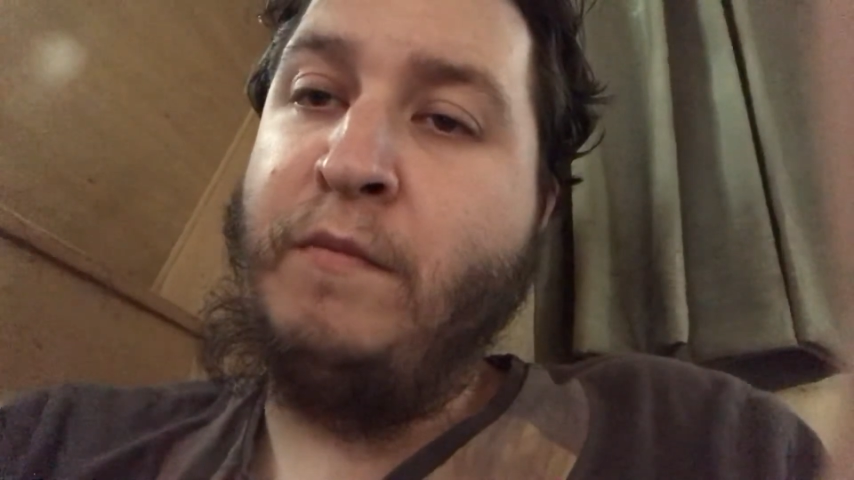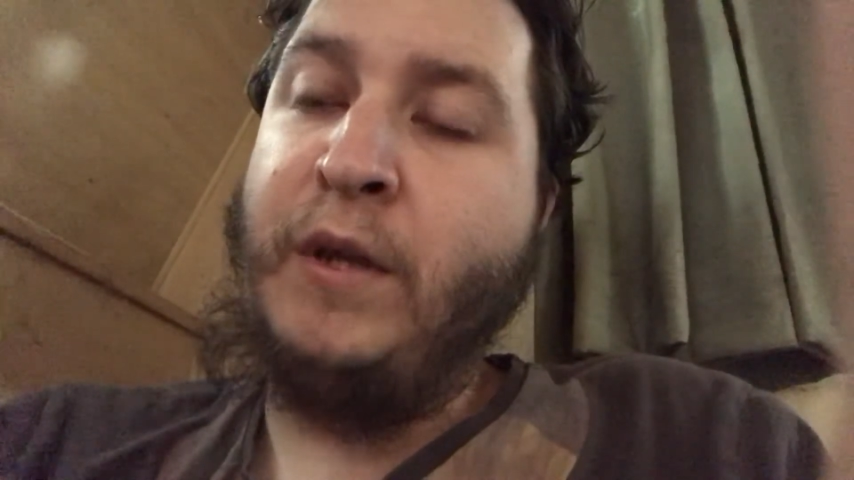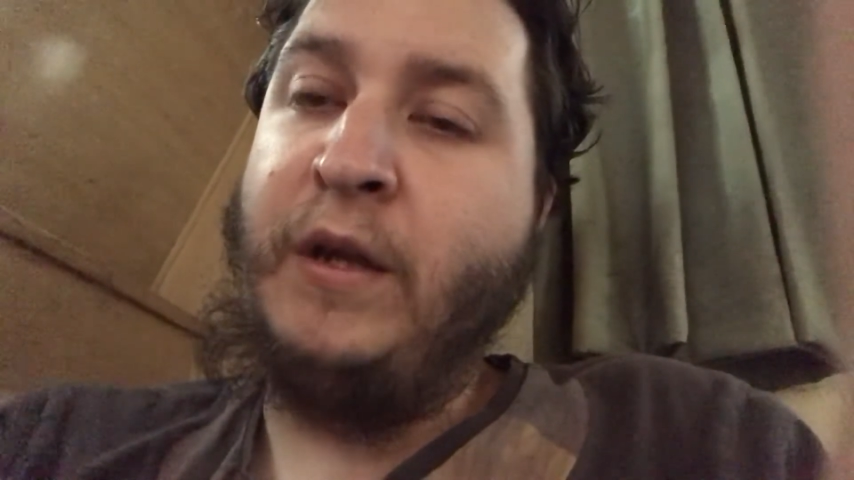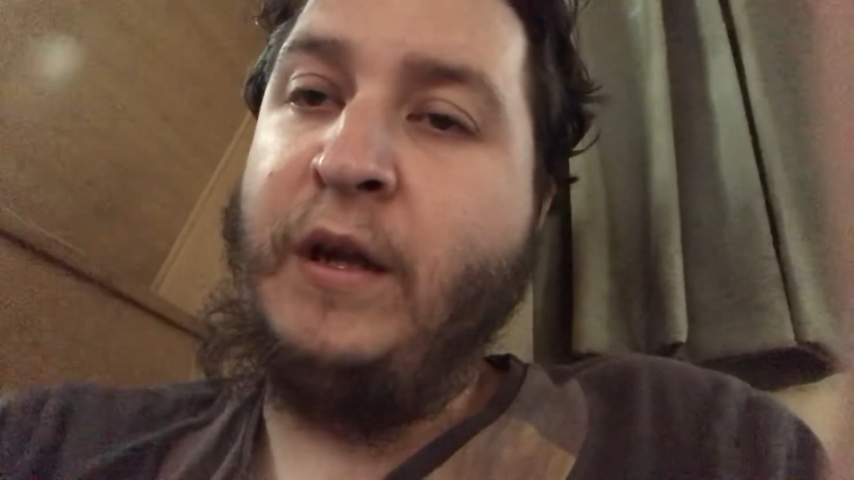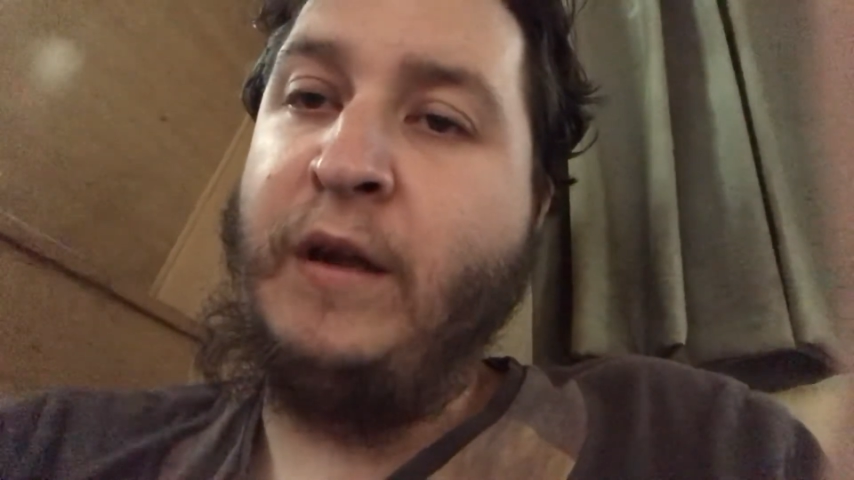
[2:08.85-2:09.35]

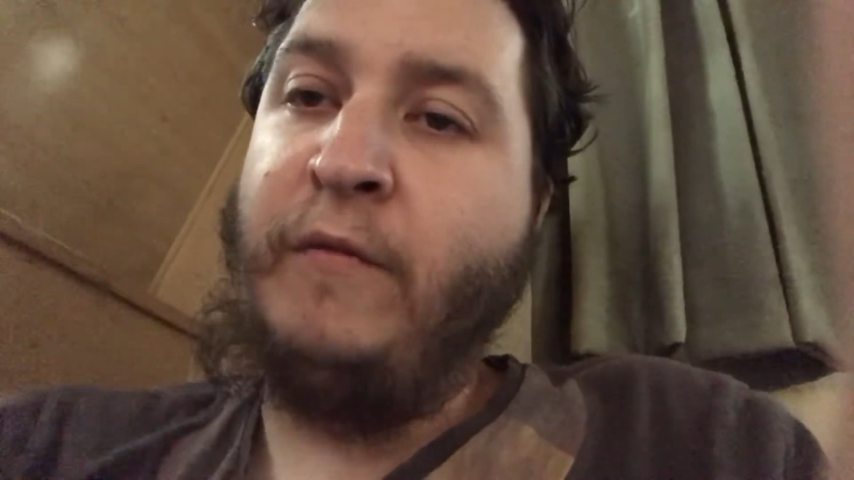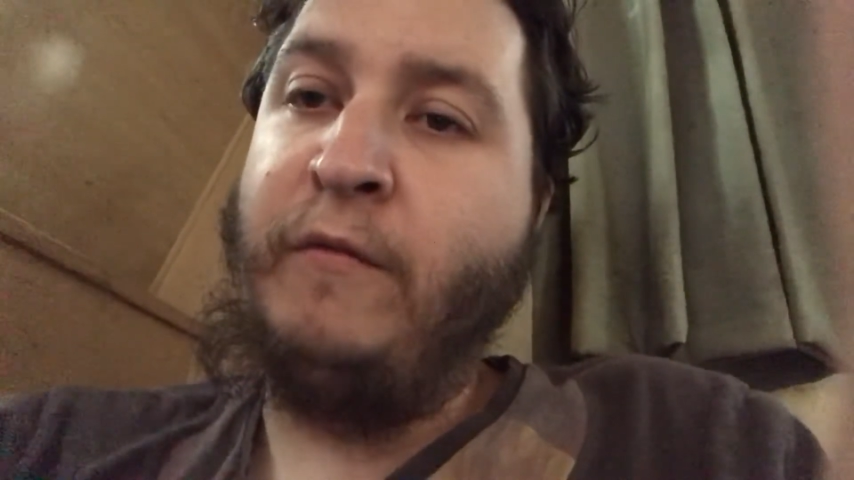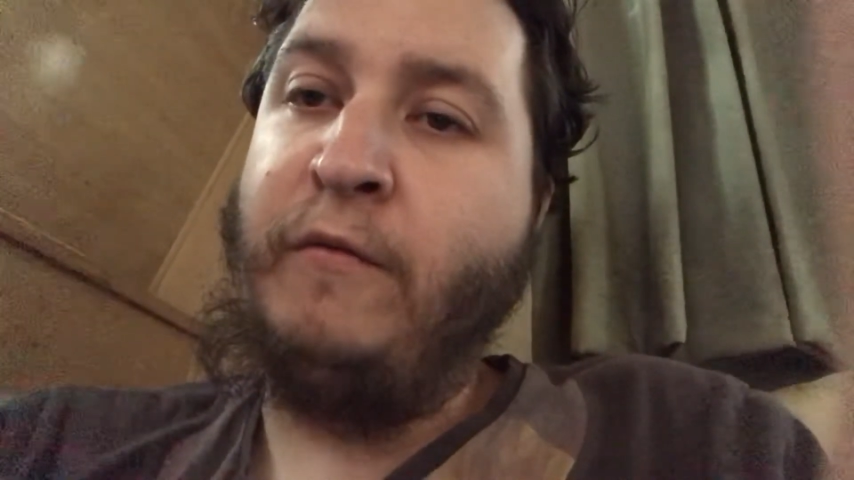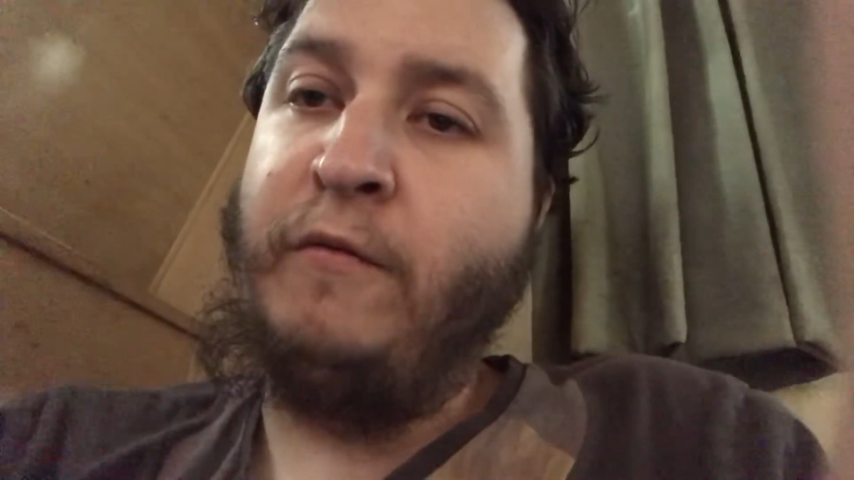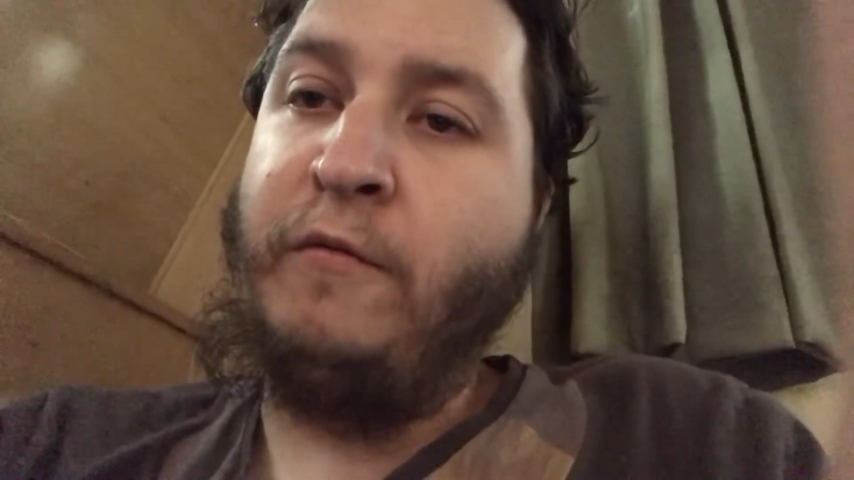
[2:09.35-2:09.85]
be
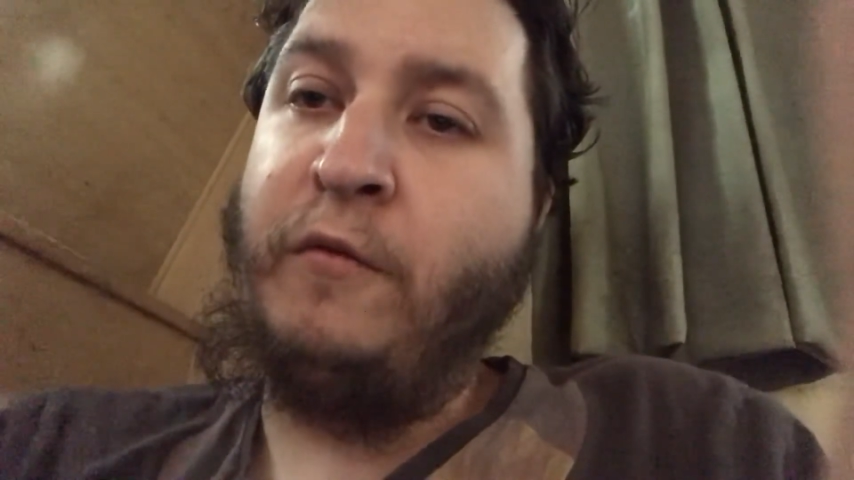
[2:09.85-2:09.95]
careful of